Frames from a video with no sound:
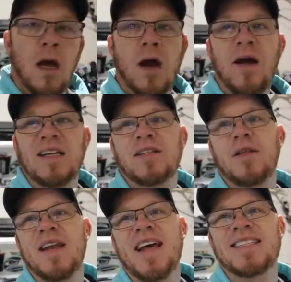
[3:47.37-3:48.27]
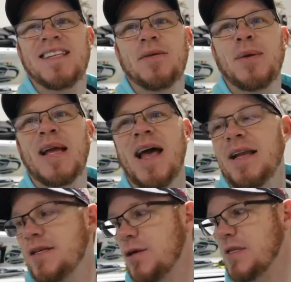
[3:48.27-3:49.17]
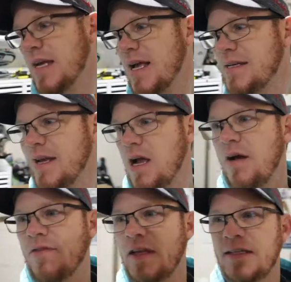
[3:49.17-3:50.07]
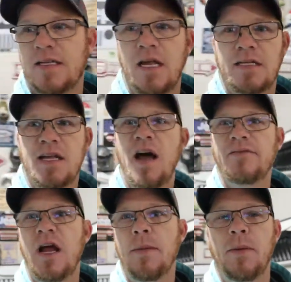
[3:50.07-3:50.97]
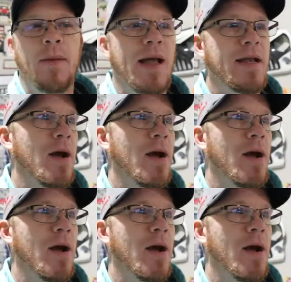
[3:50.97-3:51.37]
All right, so the next thing we got to do is I got to take off this soft top of mine.